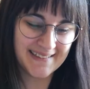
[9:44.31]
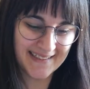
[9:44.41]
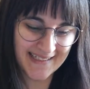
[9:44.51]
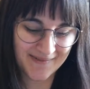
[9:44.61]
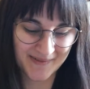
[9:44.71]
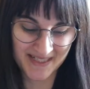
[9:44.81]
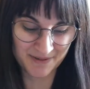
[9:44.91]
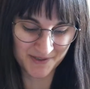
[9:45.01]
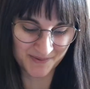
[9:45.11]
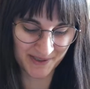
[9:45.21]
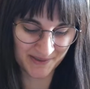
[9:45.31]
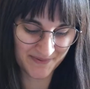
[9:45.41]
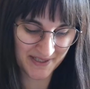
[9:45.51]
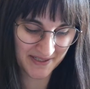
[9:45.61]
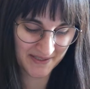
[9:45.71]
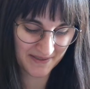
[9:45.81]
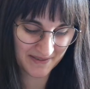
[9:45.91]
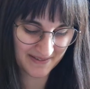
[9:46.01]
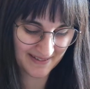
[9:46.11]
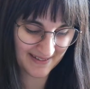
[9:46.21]
that was one of the
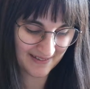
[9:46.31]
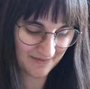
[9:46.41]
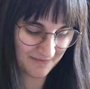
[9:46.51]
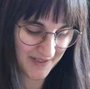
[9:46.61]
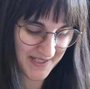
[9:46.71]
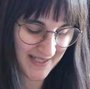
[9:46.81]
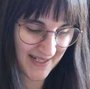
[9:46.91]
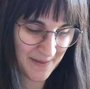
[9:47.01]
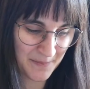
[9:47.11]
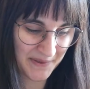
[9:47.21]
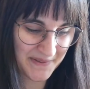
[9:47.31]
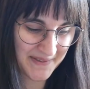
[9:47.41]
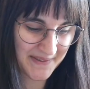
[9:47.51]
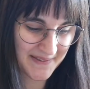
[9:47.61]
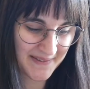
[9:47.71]
ones that I built.